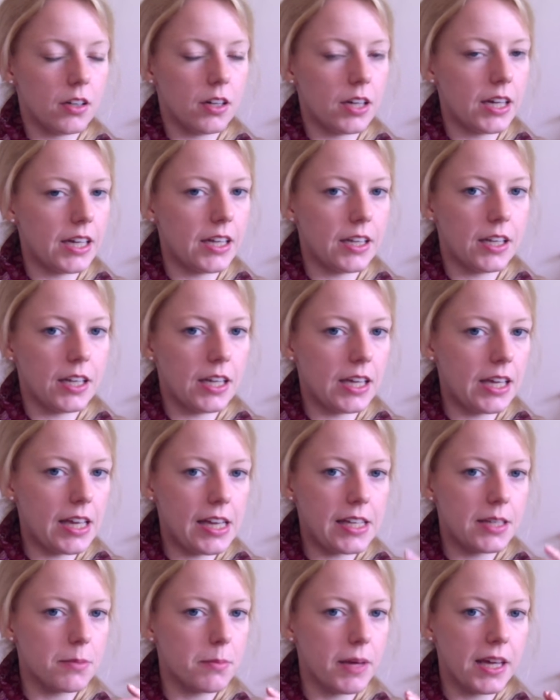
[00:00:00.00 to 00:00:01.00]

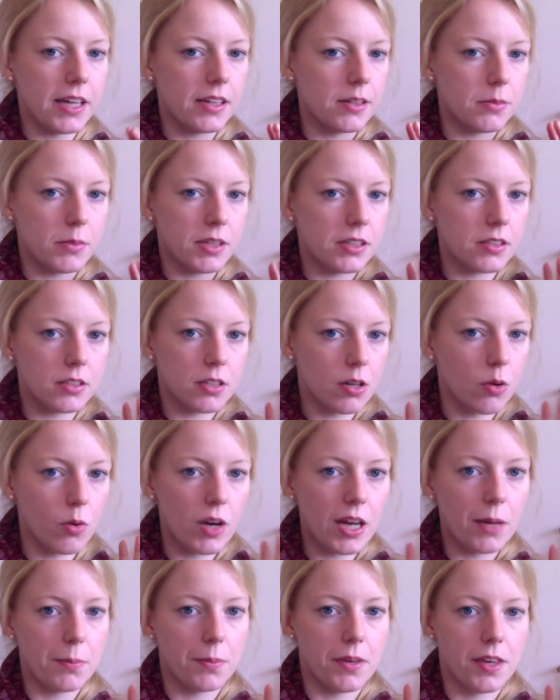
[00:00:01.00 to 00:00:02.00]
it made me so
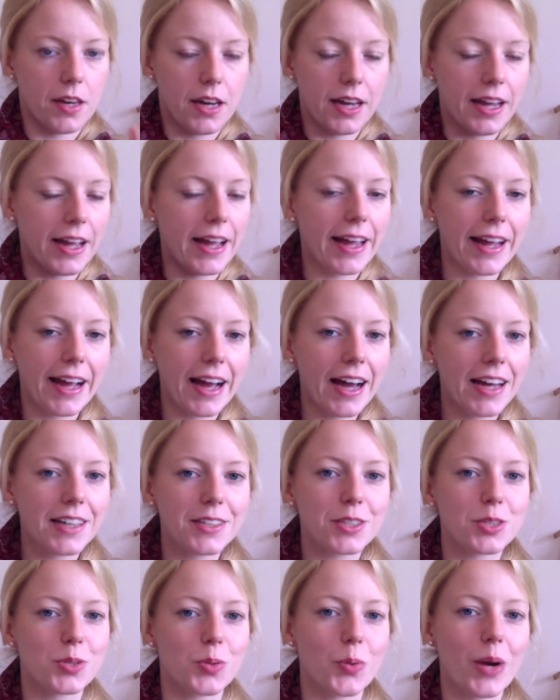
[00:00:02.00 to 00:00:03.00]
happy. I can't
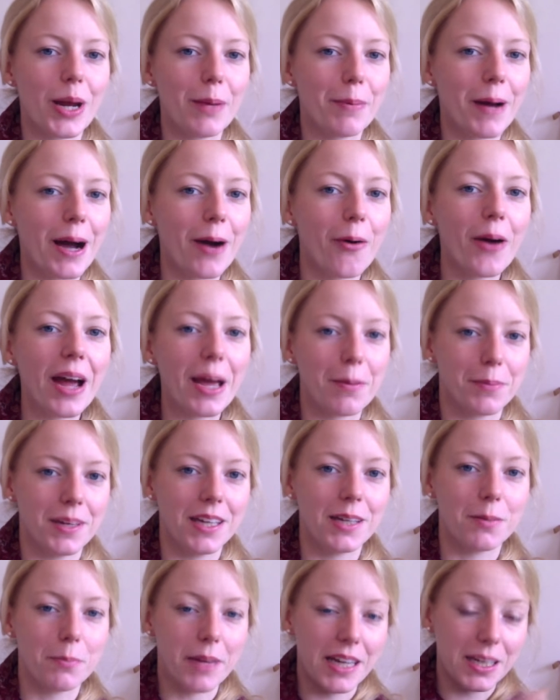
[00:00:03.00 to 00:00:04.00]
describe how
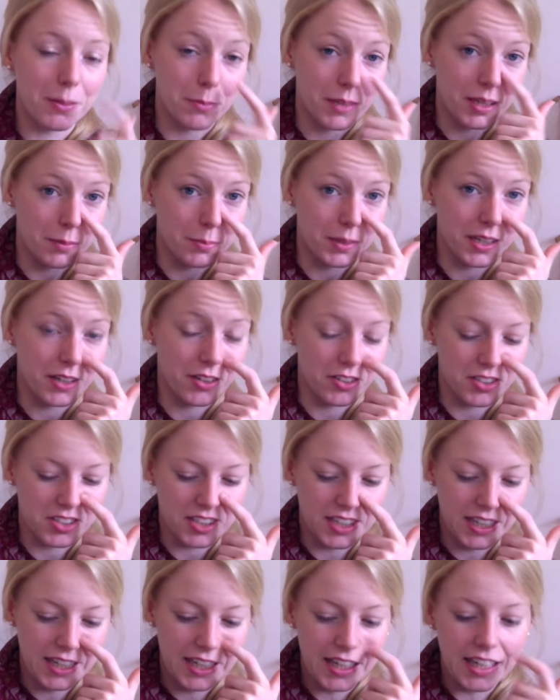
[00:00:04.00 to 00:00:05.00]
happy it made me,
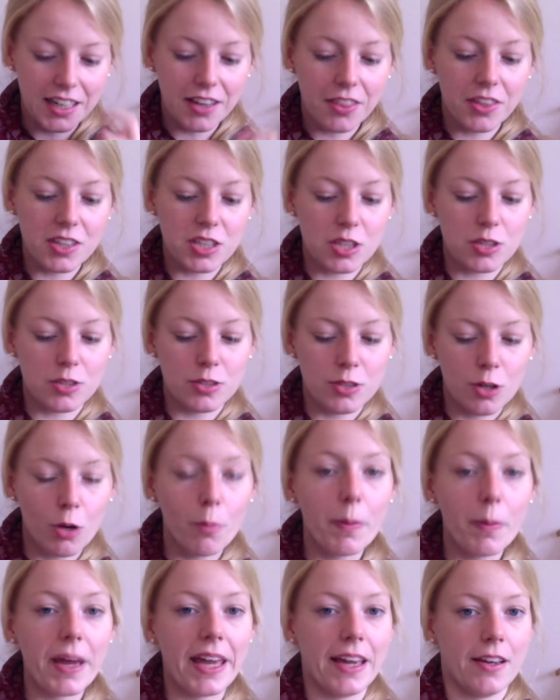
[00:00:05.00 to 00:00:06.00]
because this is
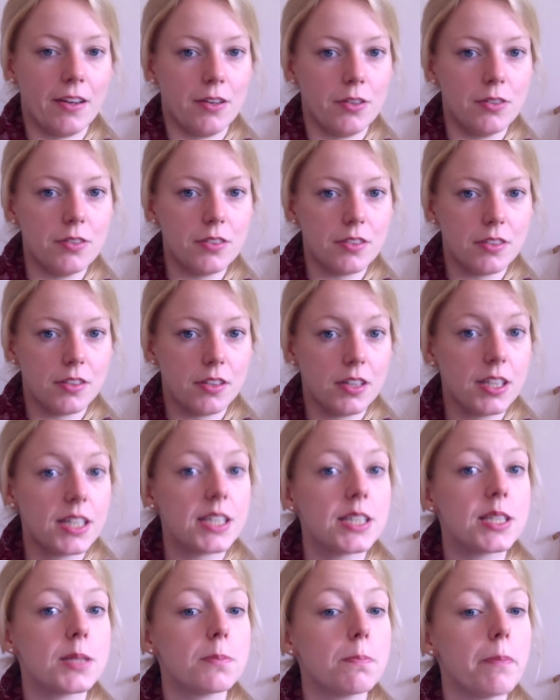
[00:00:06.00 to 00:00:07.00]
Gnome Acres
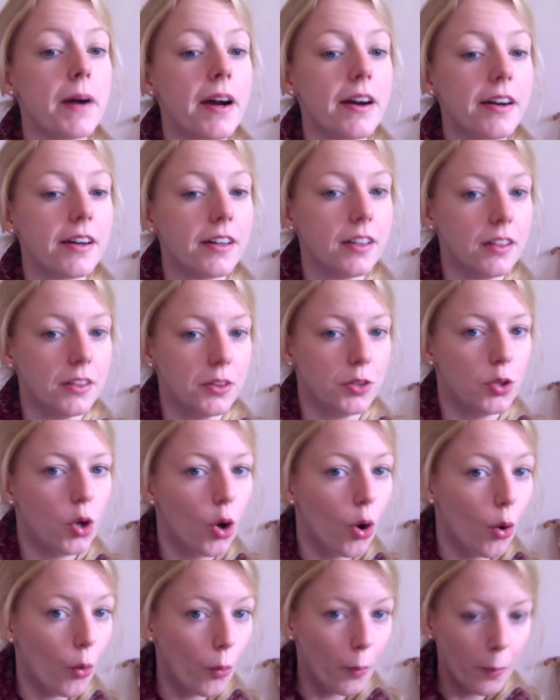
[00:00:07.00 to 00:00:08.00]
Sparkle
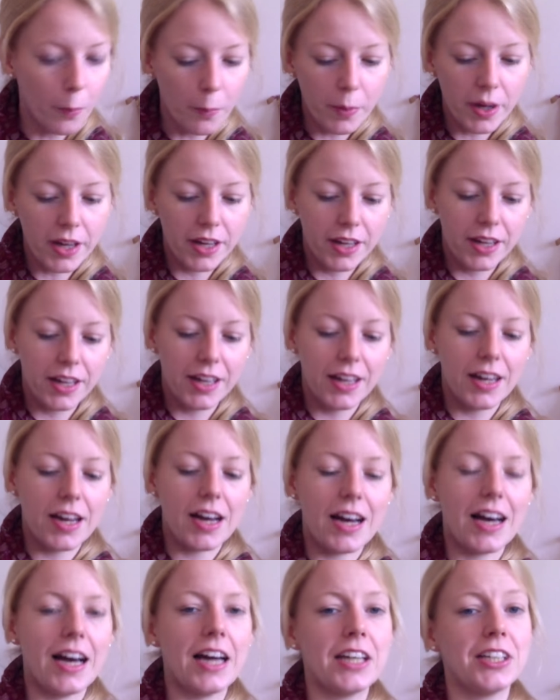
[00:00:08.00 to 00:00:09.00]
Gnome
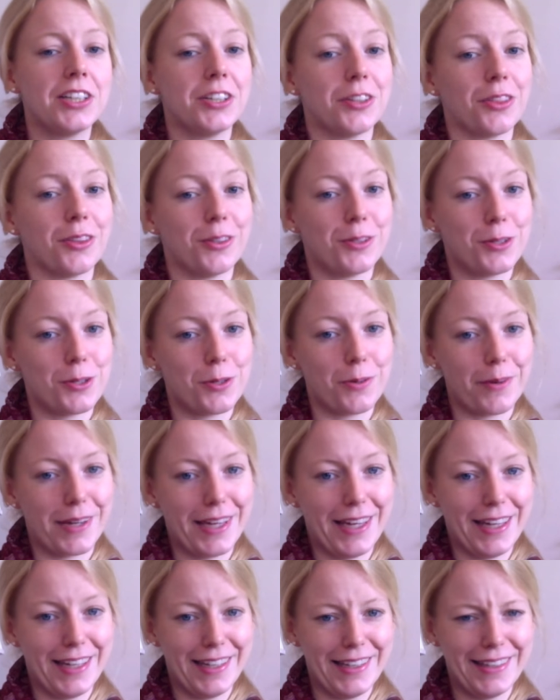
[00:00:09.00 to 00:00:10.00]
Under the
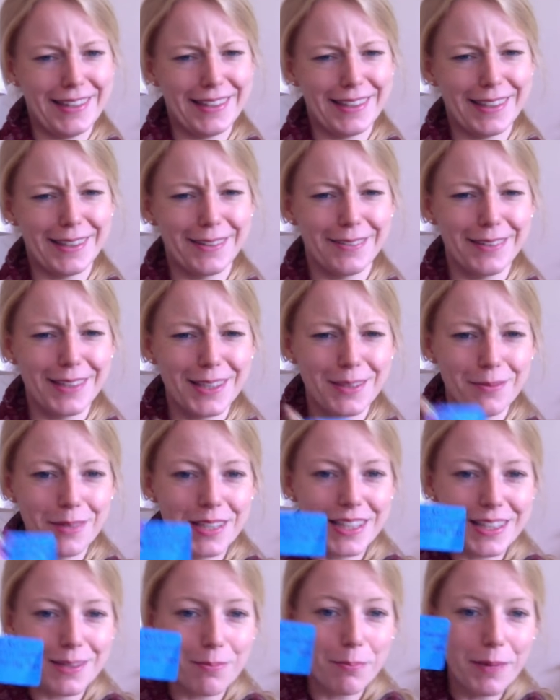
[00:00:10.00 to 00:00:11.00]
Tree. It's a
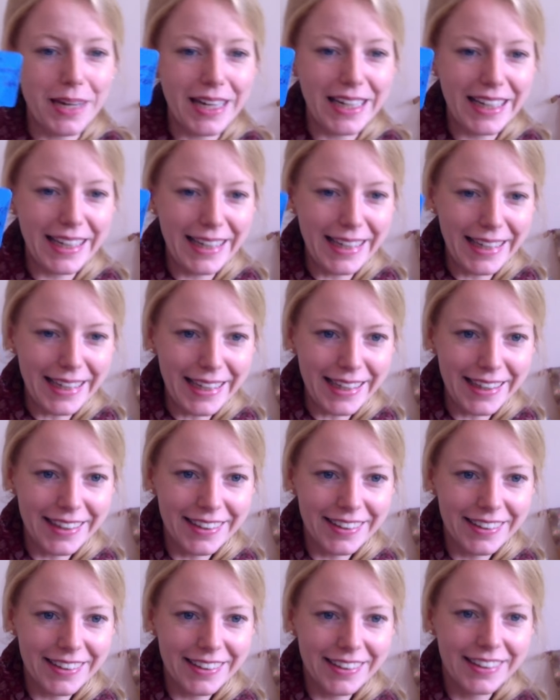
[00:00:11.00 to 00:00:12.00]
Christmas mini.
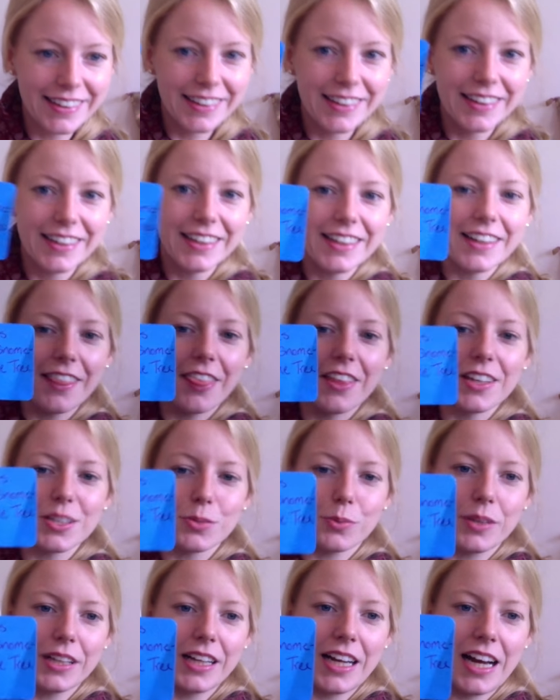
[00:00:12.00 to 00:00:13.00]
This
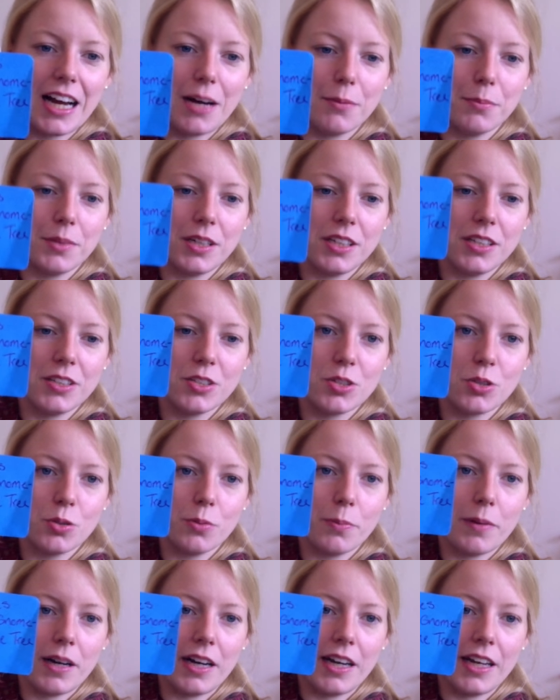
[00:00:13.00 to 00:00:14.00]
will come into
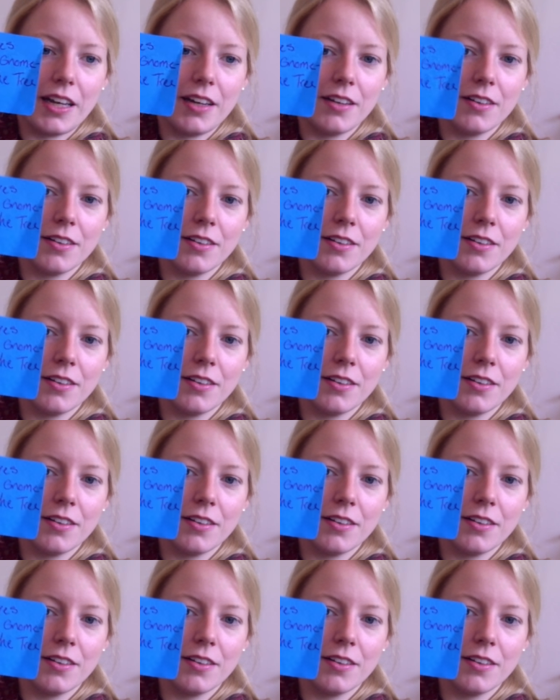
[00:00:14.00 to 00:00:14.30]
my